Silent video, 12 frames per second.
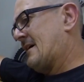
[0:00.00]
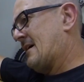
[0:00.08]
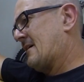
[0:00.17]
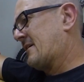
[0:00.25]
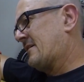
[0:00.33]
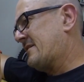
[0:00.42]
I've
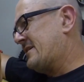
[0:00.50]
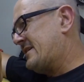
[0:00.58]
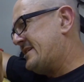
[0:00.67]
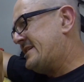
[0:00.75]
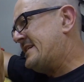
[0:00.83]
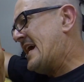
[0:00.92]
got
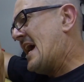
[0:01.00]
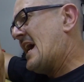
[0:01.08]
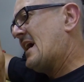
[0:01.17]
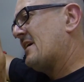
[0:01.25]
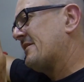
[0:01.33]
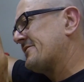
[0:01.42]

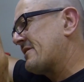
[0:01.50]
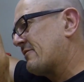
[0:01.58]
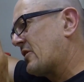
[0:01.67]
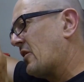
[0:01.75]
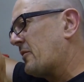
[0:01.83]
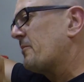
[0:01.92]
dowels, I've got